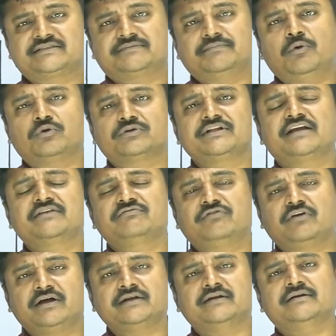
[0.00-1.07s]
more than
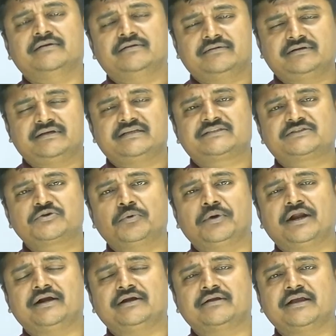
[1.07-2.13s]
one student.